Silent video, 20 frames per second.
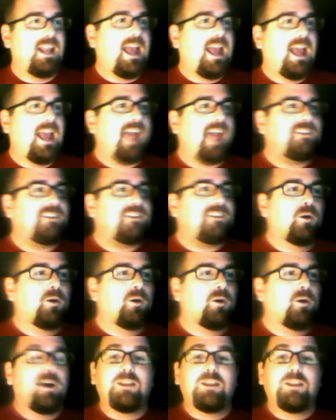And so
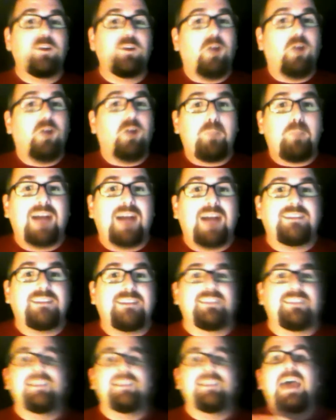there
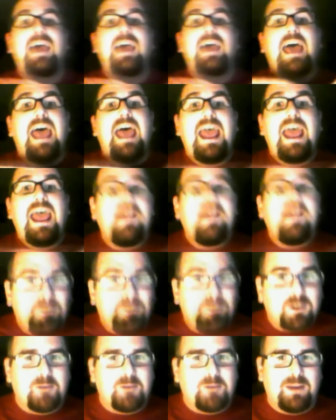boxes
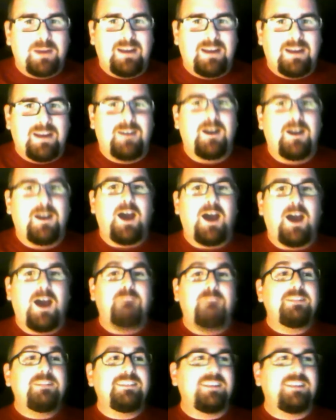everywhere of
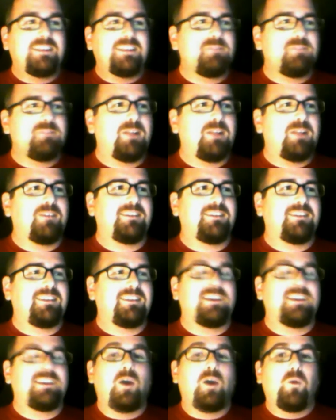these sunflower
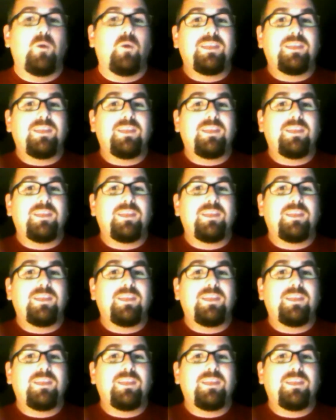seeds with